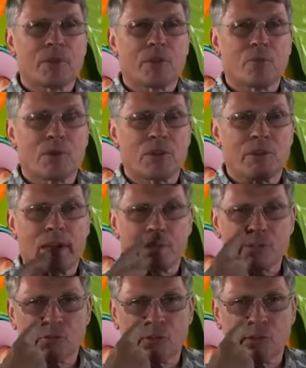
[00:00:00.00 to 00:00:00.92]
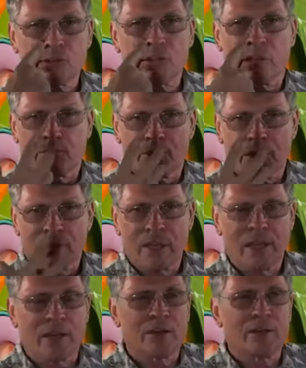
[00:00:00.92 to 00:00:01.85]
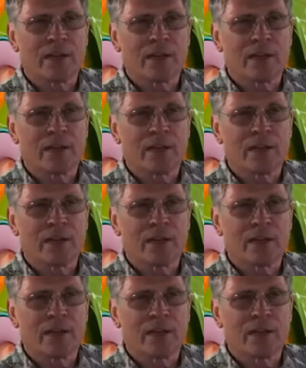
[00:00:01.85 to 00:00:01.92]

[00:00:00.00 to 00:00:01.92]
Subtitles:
with nostrils that breathe air,